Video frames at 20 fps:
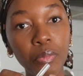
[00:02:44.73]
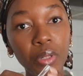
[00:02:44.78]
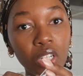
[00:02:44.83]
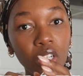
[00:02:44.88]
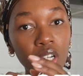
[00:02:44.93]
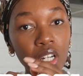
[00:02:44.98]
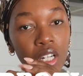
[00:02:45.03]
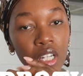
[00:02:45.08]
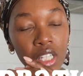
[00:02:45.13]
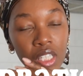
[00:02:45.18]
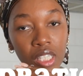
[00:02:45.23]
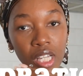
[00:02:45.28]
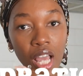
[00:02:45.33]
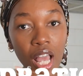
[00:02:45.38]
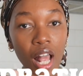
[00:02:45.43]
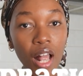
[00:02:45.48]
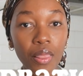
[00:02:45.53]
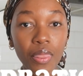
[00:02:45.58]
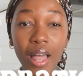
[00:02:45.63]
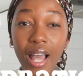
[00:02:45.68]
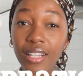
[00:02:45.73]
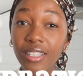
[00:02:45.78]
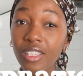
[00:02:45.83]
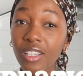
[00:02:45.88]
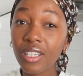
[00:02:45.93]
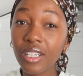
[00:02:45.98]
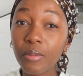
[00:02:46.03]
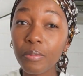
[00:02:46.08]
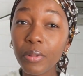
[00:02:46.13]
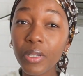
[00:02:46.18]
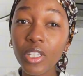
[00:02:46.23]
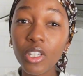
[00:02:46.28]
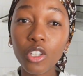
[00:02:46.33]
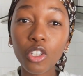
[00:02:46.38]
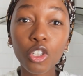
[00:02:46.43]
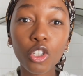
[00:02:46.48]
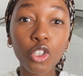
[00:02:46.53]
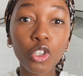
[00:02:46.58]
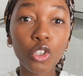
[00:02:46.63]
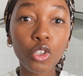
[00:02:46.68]
because that's going to be
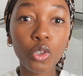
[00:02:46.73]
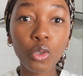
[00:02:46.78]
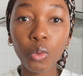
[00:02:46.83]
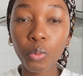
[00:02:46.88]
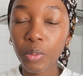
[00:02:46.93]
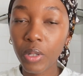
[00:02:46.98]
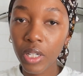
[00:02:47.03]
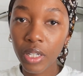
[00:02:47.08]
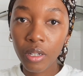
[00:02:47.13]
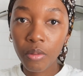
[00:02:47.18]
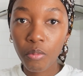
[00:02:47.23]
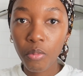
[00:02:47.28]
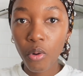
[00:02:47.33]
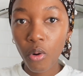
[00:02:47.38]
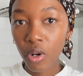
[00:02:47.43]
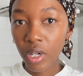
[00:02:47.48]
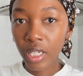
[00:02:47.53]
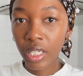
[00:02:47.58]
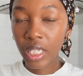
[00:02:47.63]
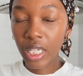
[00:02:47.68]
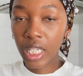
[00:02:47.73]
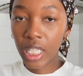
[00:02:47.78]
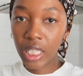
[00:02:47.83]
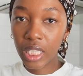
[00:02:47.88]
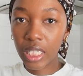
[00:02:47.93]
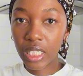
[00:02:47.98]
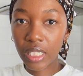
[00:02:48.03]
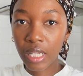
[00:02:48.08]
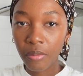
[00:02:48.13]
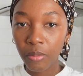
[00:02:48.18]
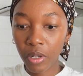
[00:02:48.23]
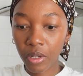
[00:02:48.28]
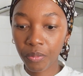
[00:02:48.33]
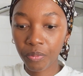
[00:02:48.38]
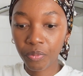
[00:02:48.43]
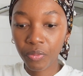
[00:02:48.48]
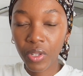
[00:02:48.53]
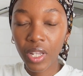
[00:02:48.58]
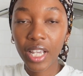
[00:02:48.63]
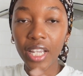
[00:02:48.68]
super important in the summer,
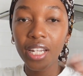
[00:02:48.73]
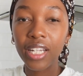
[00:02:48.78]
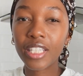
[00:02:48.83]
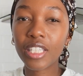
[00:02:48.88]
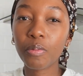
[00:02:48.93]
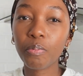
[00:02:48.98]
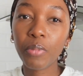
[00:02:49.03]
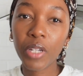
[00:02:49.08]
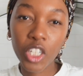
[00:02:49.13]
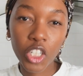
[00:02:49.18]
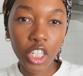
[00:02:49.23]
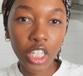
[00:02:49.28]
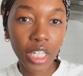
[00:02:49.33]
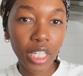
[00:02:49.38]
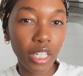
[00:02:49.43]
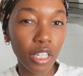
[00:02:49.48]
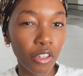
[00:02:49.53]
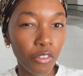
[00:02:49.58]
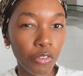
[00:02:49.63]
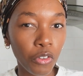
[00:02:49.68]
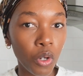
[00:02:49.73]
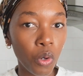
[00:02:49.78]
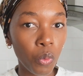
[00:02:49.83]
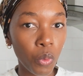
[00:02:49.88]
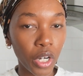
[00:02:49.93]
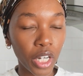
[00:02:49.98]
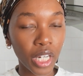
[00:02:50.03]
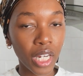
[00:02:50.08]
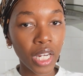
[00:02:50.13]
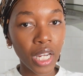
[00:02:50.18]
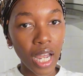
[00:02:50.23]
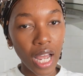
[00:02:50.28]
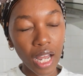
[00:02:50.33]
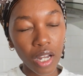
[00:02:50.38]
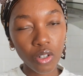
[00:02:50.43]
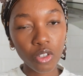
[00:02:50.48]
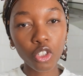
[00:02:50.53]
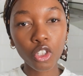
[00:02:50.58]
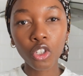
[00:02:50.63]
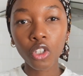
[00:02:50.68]
and especially if you're working
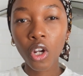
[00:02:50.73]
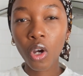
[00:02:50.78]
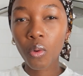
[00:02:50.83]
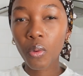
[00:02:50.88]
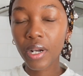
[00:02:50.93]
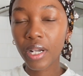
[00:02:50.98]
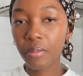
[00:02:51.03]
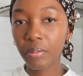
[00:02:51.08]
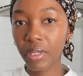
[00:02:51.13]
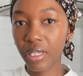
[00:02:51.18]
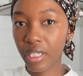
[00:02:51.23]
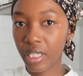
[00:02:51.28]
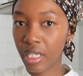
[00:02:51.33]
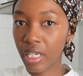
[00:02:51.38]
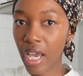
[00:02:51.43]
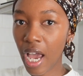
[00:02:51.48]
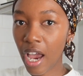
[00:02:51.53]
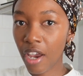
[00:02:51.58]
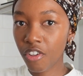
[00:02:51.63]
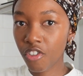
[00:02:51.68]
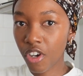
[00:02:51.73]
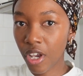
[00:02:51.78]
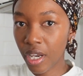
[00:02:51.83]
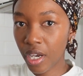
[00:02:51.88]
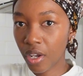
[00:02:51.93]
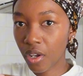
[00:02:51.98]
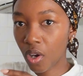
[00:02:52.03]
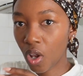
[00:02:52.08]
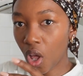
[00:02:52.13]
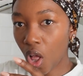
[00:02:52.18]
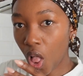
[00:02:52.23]
out, you don't want to be dehydrated.